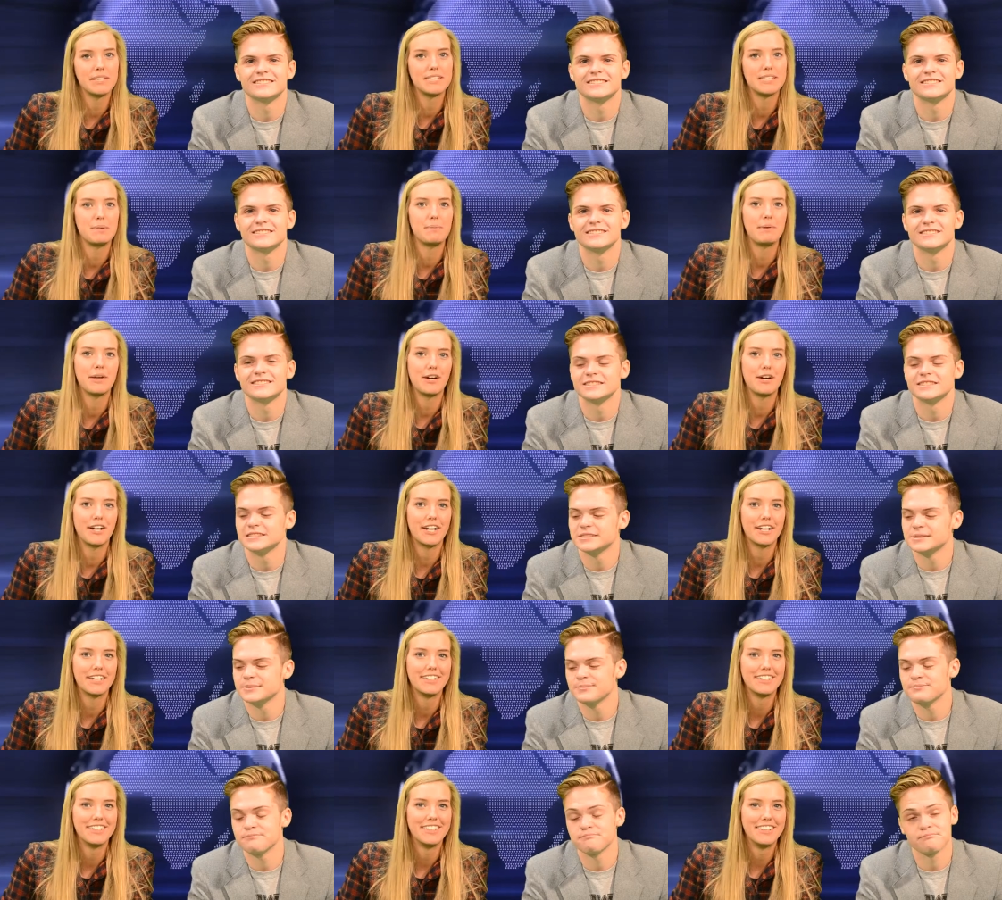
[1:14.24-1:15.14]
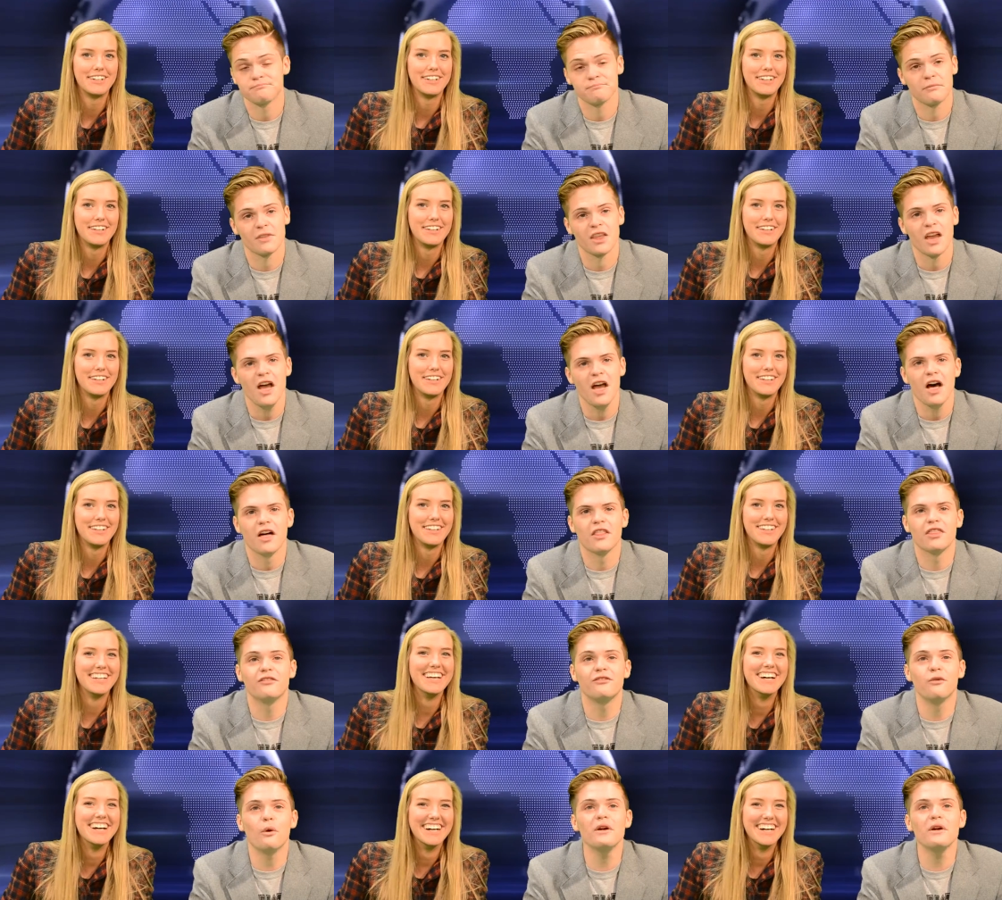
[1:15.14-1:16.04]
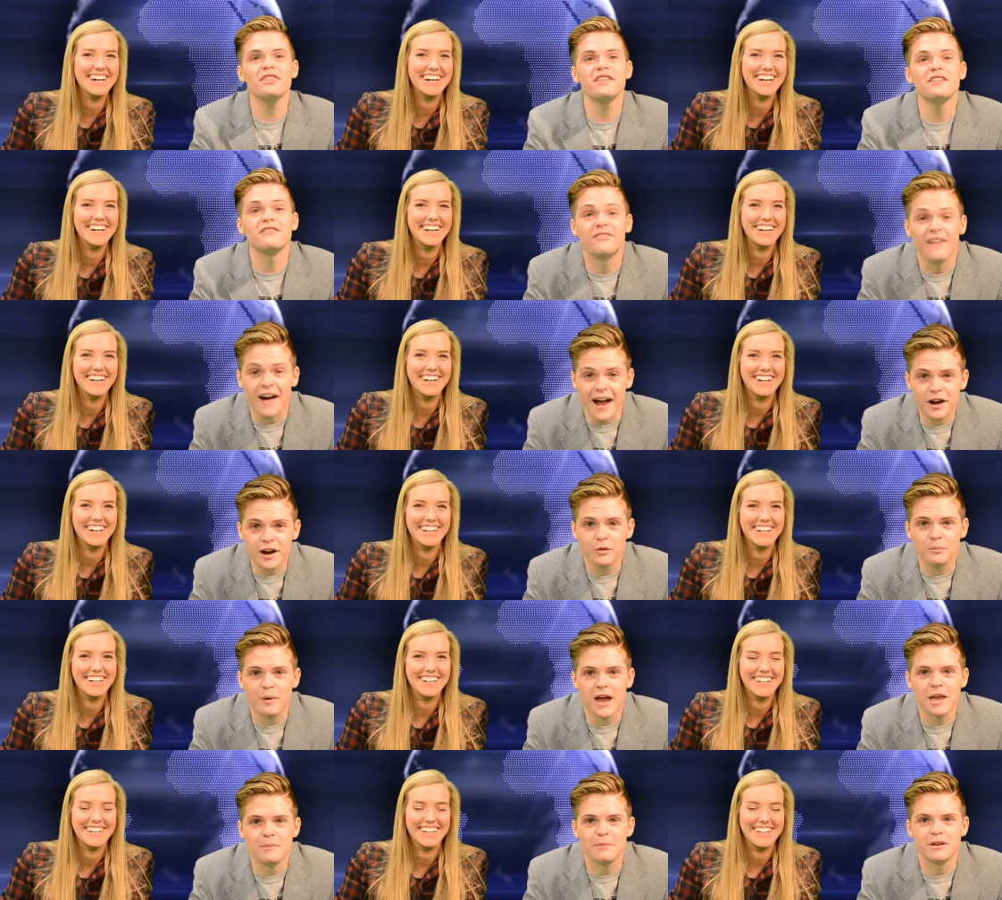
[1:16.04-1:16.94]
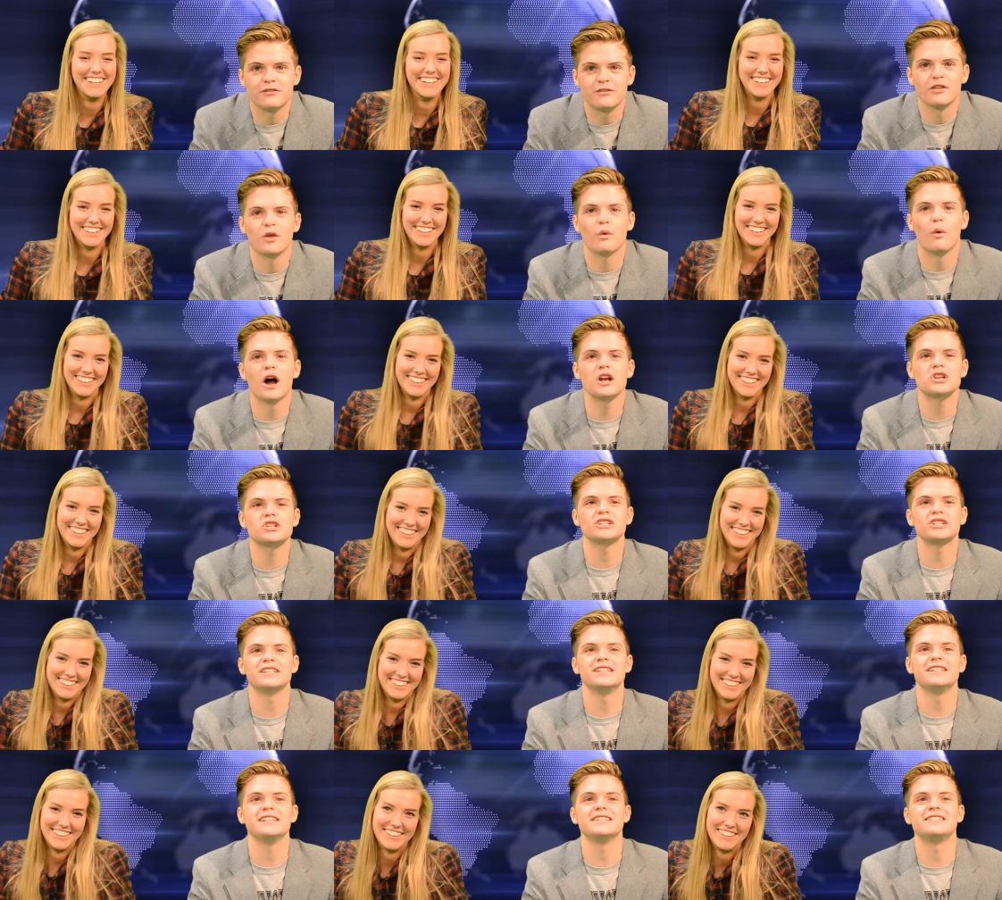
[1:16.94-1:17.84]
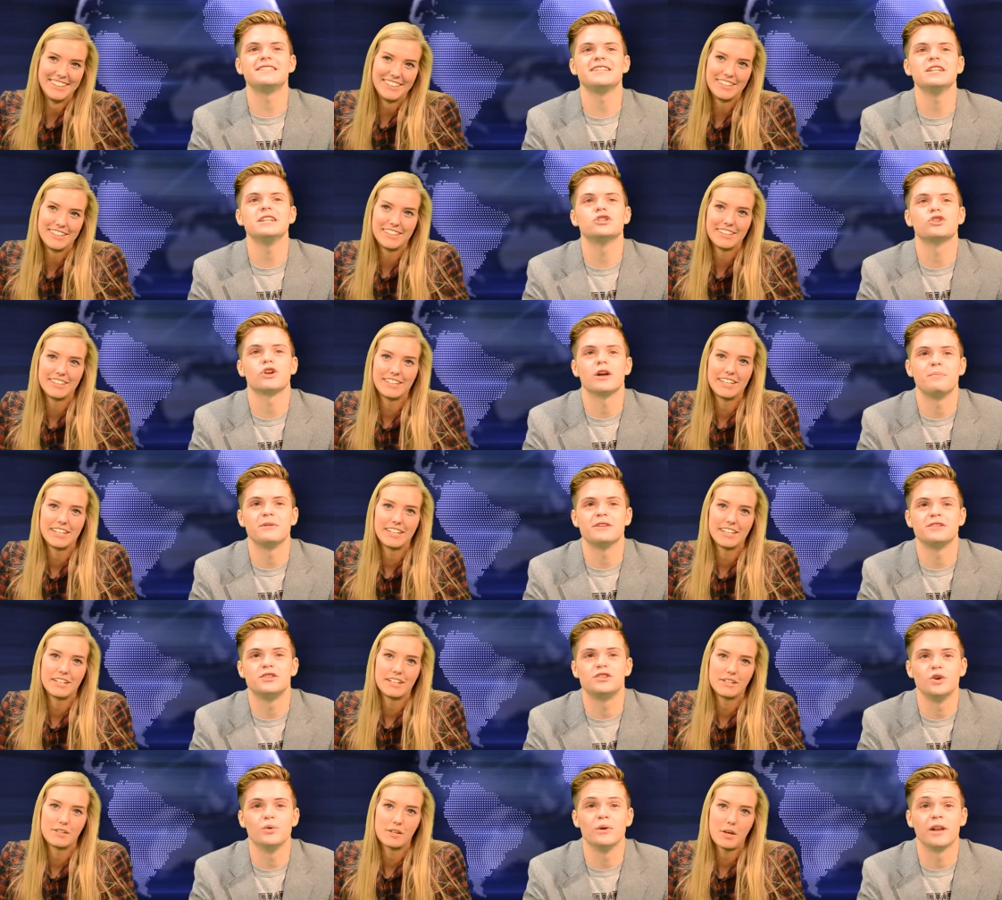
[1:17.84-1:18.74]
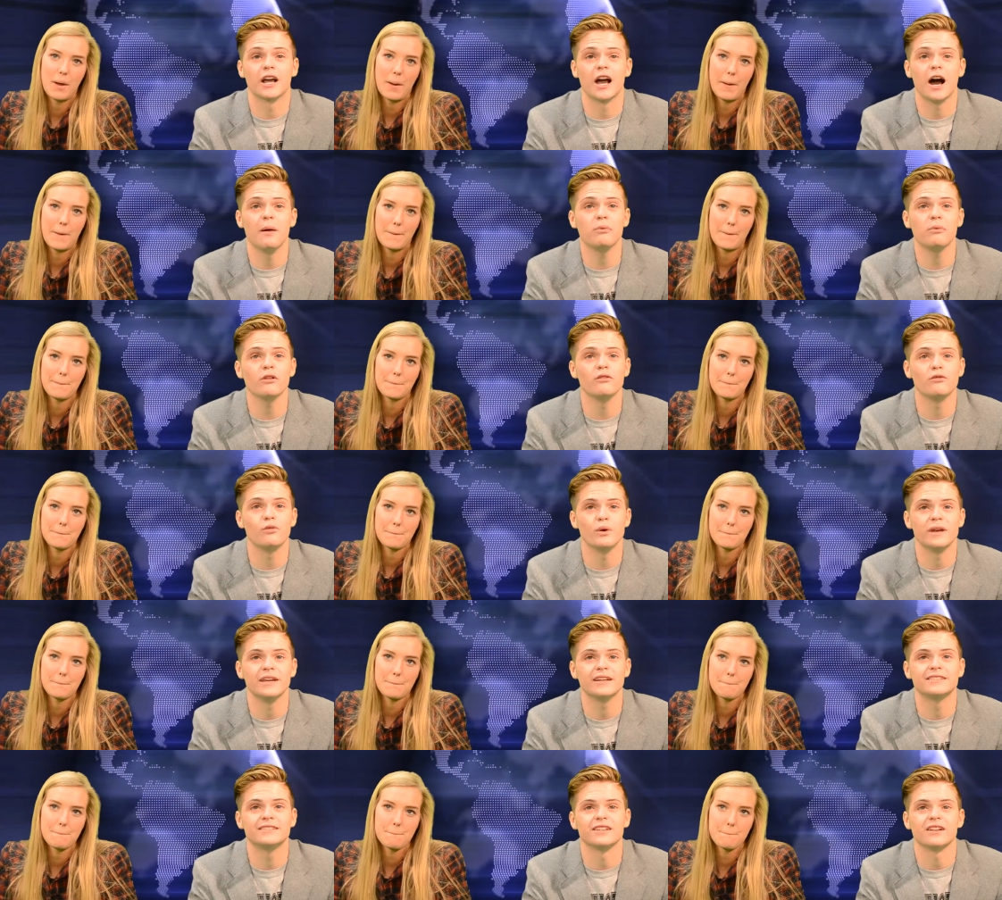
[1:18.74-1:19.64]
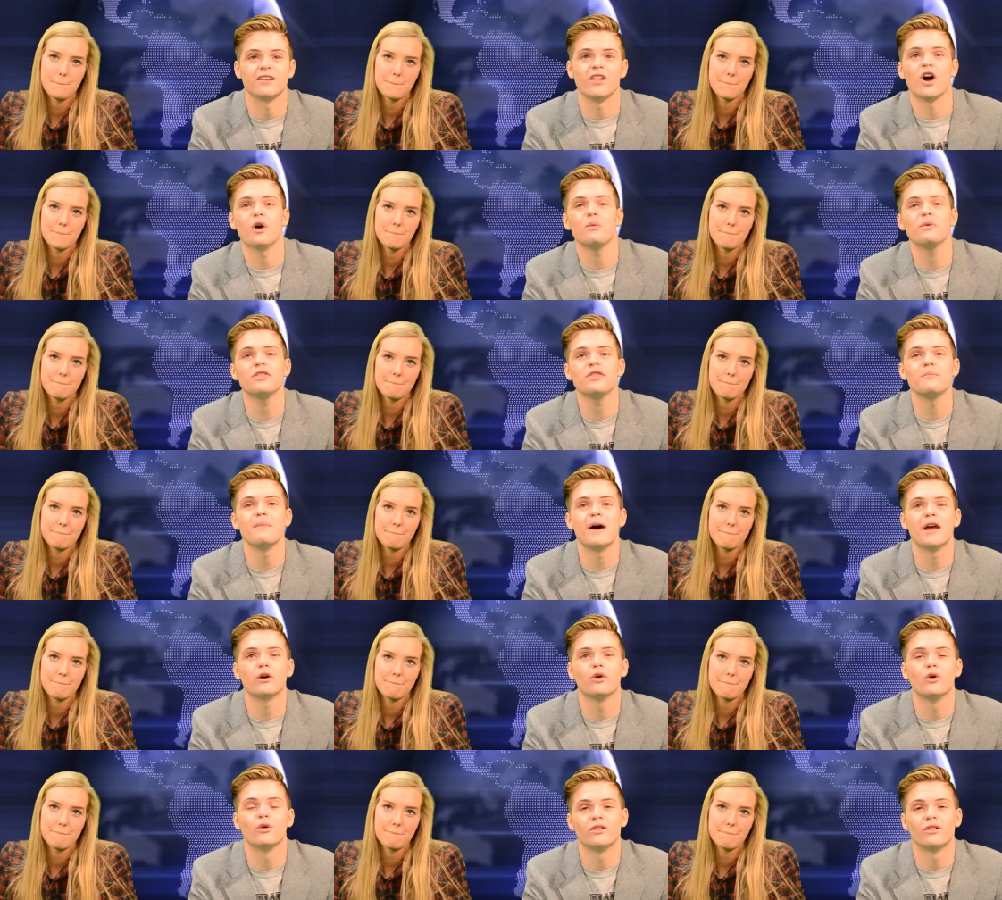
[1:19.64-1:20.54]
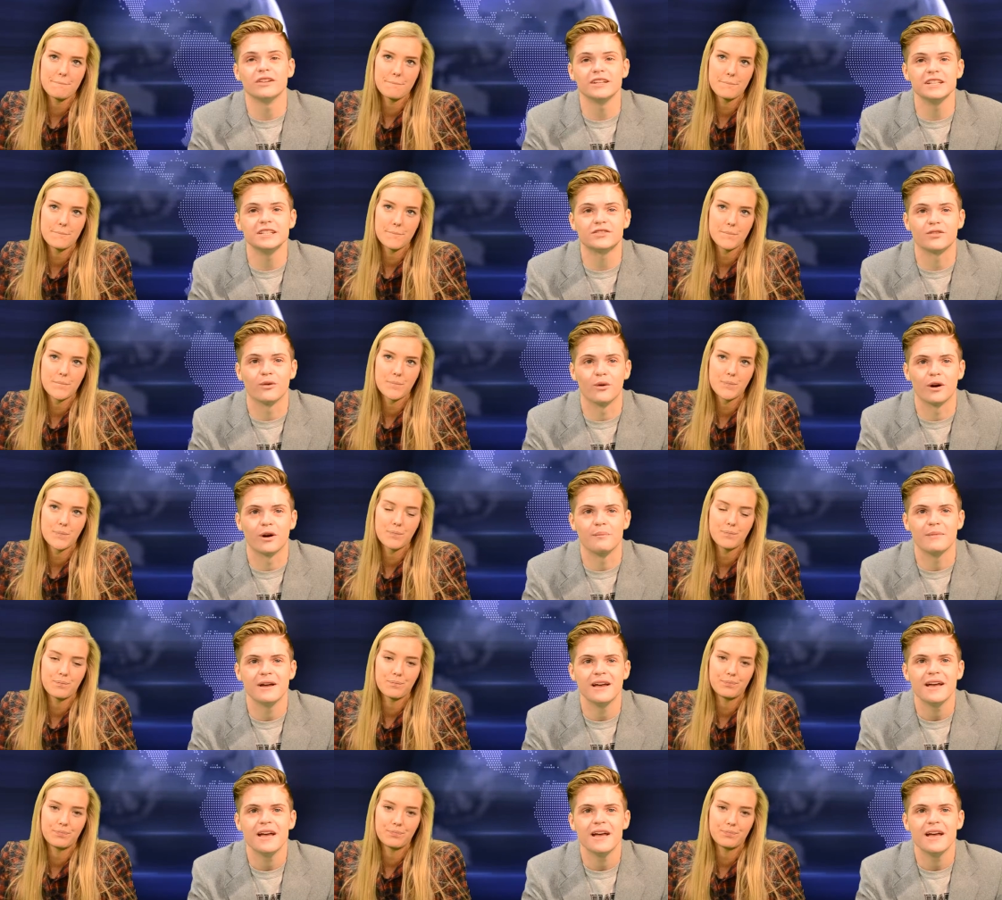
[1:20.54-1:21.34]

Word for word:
Speaker 1: CPR.
Speaker 2: The fourth and final payment for the Washington, D.C. trip is due in a couple of weeks, along with the medical release form.